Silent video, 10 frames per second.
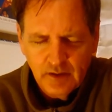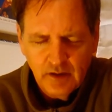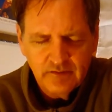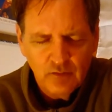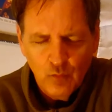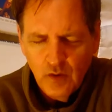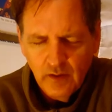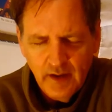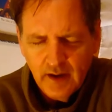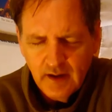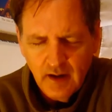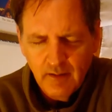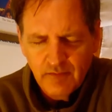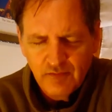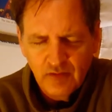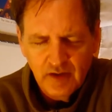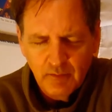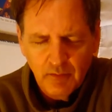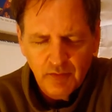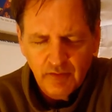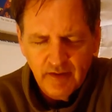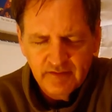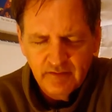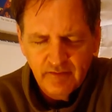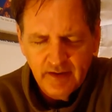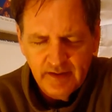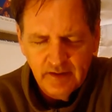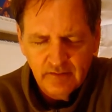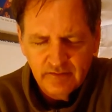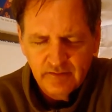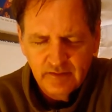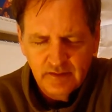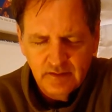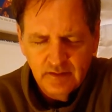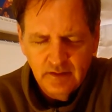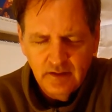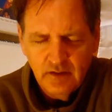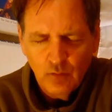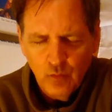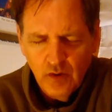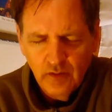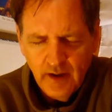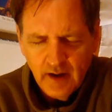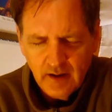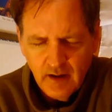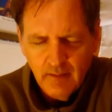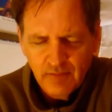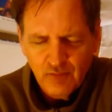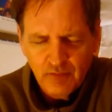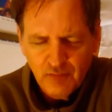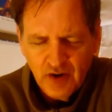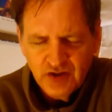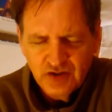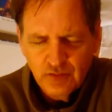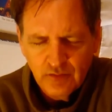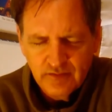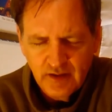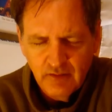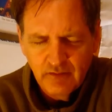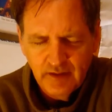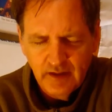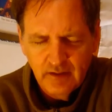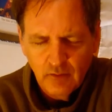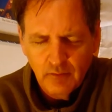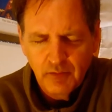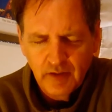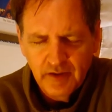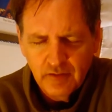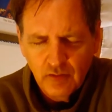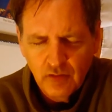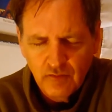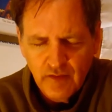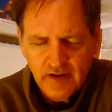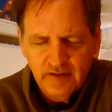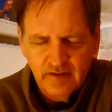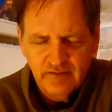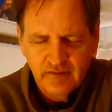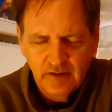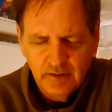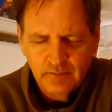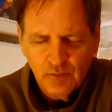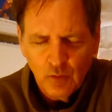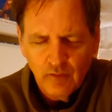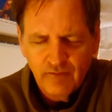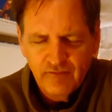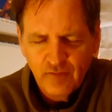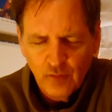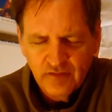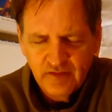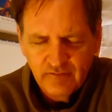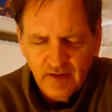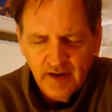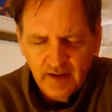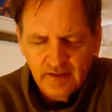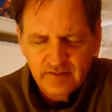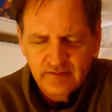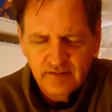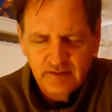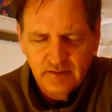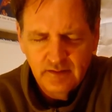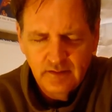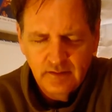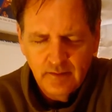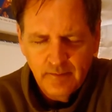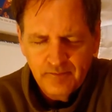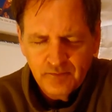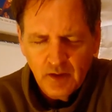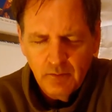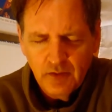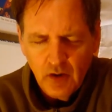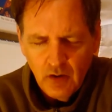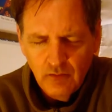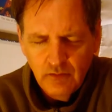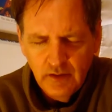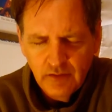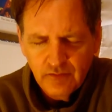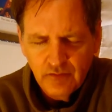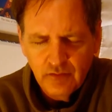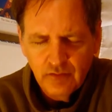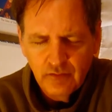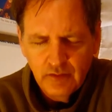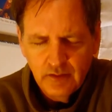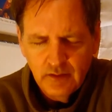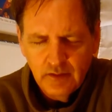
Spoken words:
Because it will not come through liberal progressive ideals. It will not come through oppression or tyranny or political correctness or force and violence, but only through